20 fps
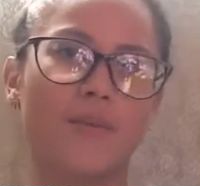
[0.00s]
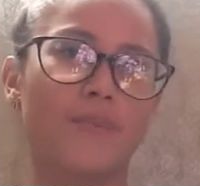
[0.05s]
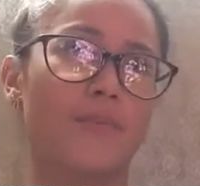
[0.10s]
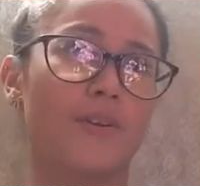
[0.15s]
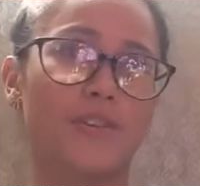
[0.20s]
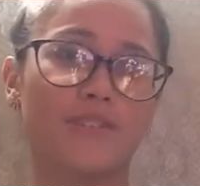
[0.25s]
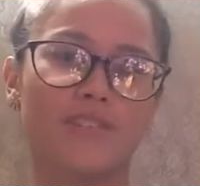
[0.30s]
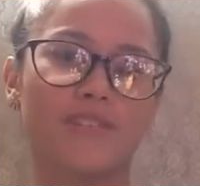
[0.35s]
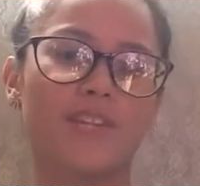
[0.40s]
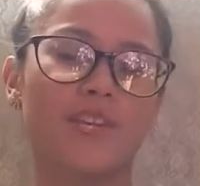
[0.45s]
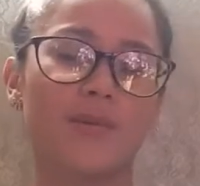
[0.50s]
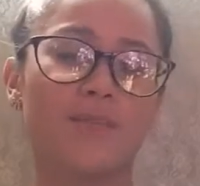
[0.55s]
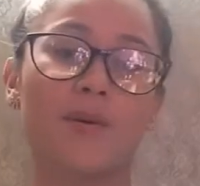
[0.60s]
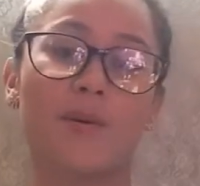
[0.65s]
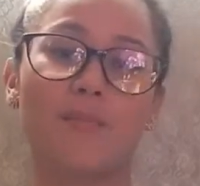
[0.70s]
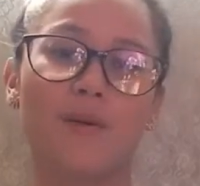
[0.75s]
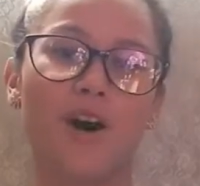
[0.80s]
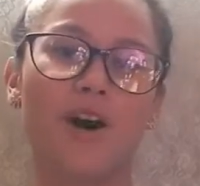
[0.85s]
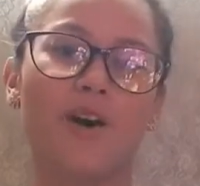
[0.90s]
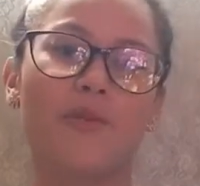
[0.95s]
Personally,
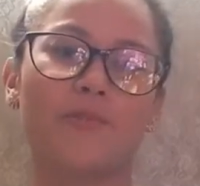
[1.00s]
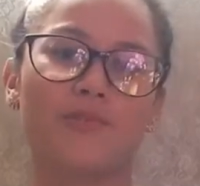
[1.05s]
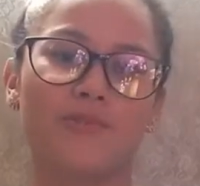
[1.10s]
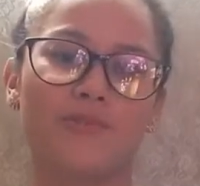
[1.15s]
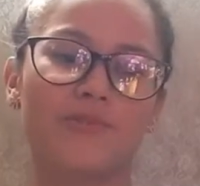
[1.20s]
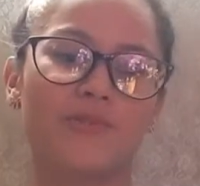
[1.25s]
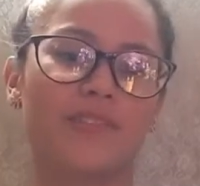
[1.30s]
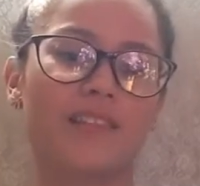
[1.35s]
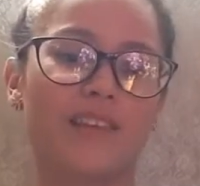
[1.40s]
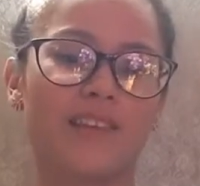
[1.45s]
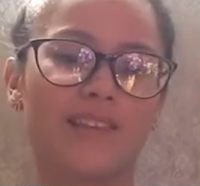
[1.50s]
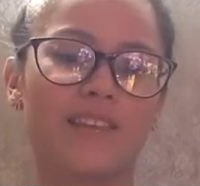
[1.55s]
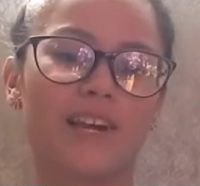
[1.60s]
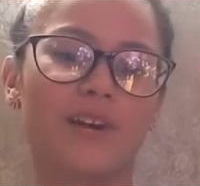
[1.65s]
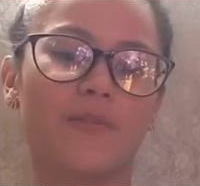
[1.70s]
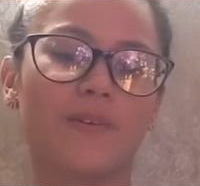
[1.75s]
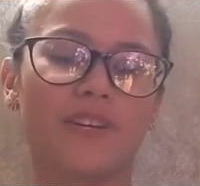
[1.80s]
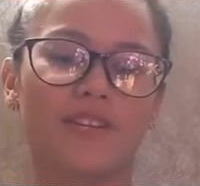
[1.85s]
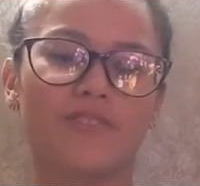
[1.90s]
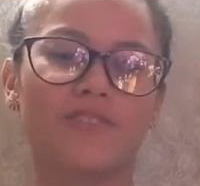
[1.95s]
my mom used to think
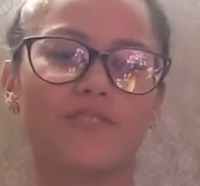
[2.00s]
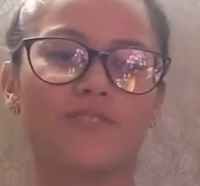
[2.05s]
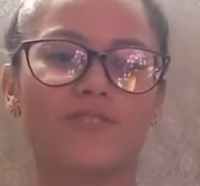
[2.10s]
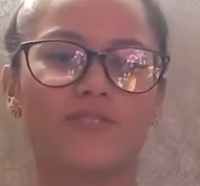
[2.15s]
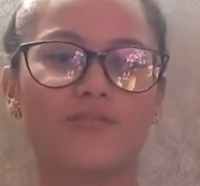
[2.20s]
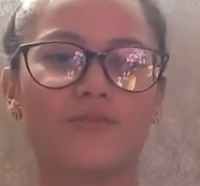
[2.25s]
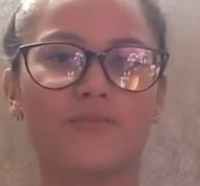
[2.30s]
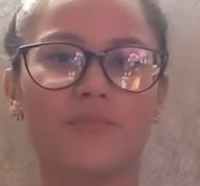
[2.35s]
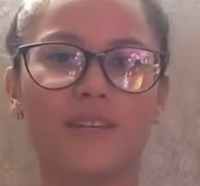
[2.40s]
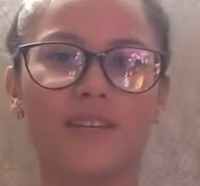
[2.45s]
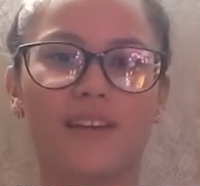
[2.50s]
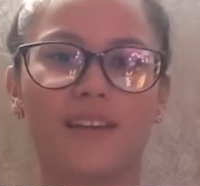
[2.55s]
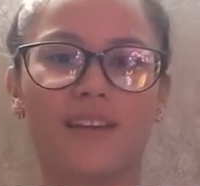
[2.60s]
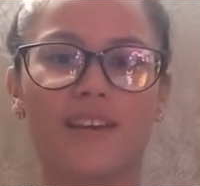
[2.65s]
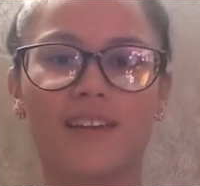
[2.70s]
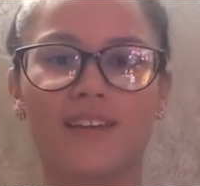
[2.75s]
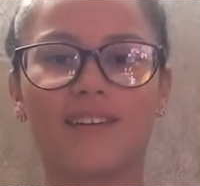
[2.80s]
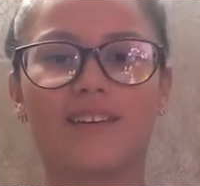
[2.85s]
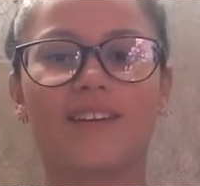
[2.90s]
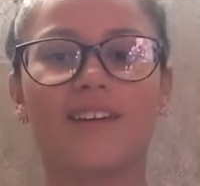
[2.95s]
that way. She used to be
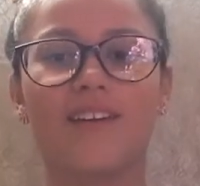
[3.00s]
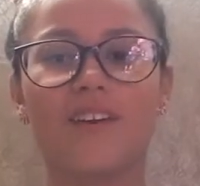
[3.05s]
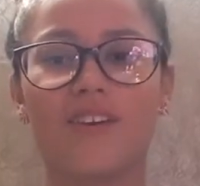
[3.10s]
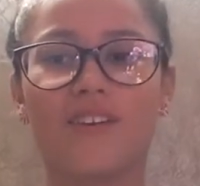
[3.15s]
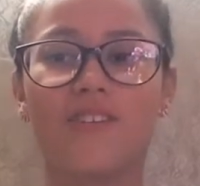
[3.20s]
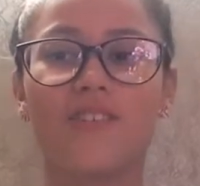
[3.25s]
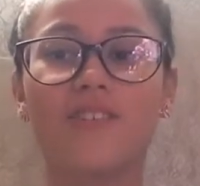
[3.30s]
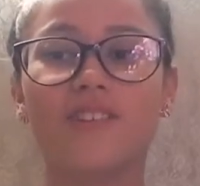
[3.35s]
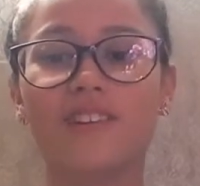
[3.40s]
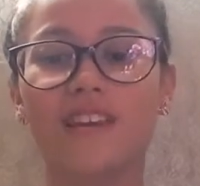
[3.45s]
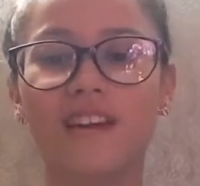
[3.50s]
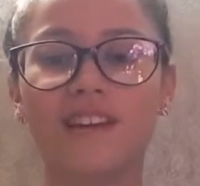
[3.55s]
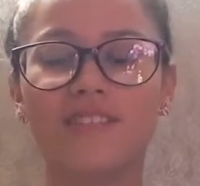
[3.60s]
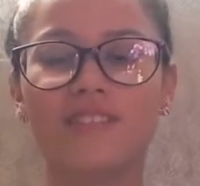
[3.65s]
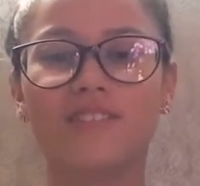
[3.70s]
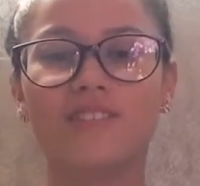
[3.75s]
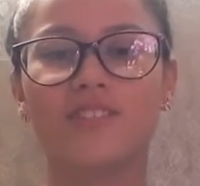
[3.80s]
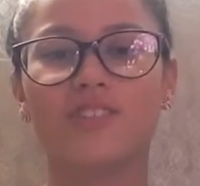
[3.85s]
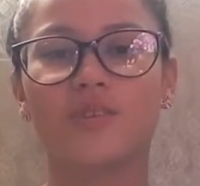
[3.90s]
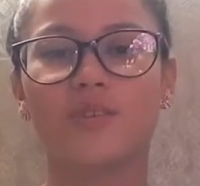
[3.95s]
like, oh yeah,
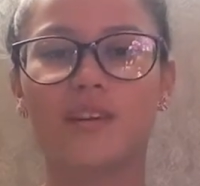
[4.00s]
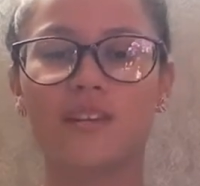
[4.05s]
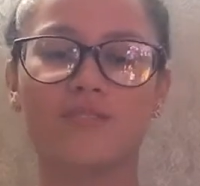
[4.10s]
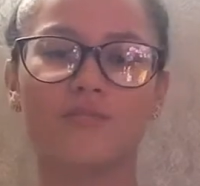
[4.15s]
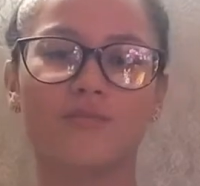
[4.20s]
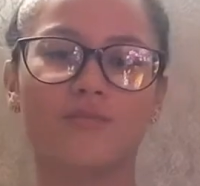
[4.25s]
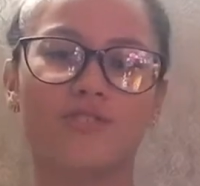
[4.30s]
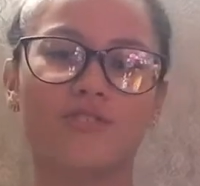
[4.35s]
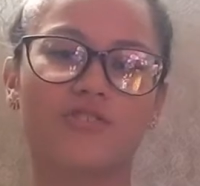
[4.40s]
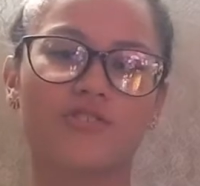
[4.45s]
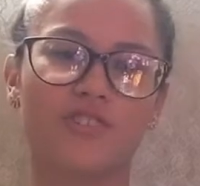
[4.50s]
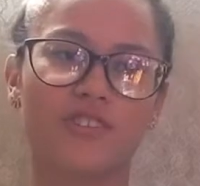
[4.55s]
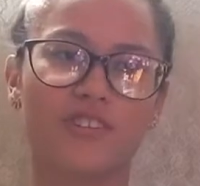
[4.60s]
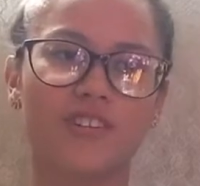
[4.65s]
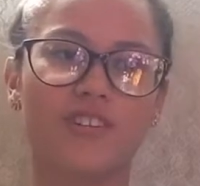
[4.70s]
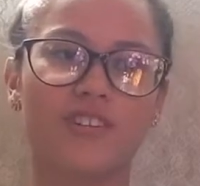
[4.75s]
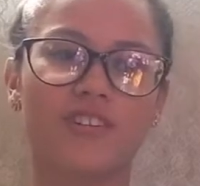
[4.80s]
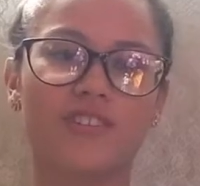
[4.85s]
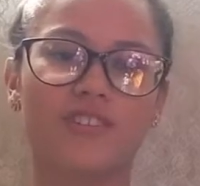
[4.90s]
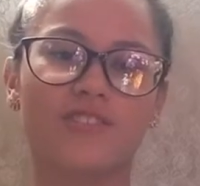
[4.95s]
it's because you ate so much
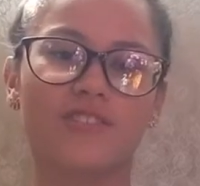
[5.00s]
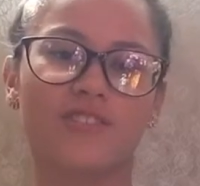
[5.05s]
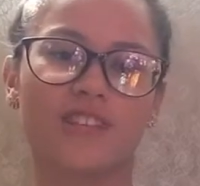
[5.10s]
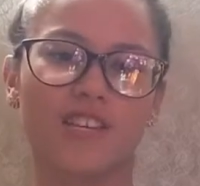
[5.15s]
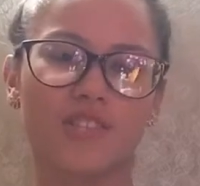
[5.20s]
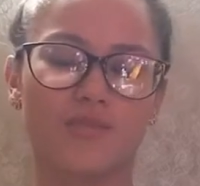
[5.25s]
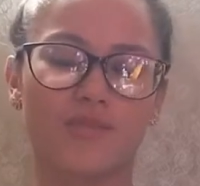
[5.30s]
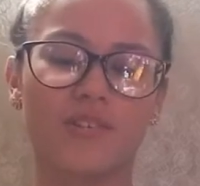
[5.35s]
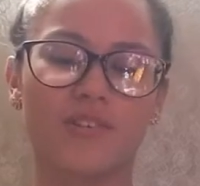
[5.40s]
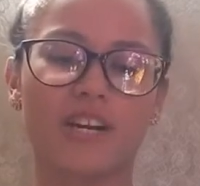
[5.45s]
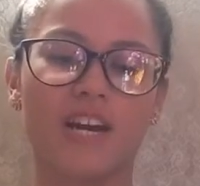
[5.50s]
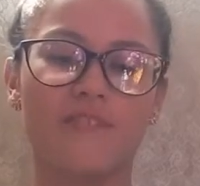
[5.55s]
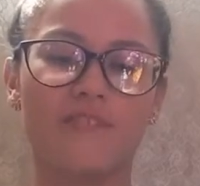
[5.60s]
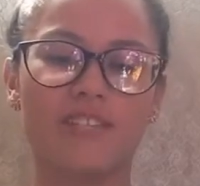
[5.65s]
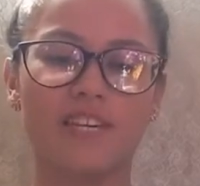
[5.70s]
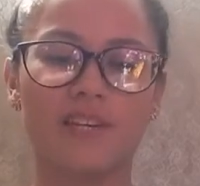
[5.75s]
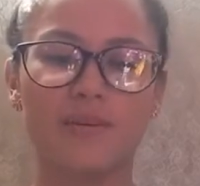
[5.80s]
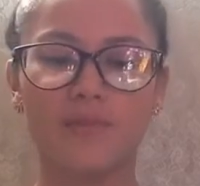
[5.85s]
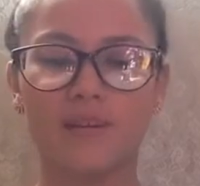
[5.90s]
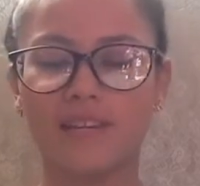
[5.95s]
sugar, so that's why you have
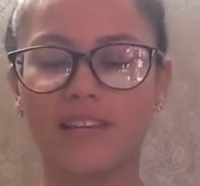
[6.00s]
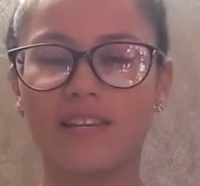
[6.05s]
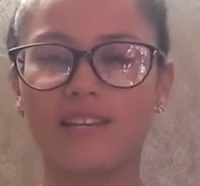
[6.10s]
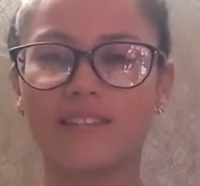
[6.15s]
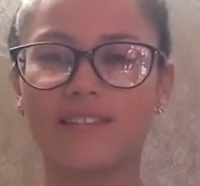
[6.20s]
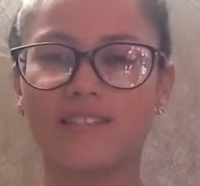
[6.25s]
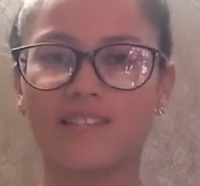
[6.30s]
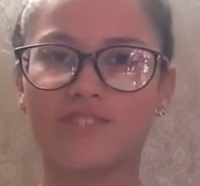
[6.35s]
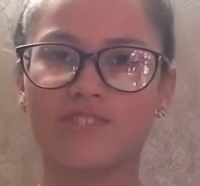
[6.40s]
diabetes.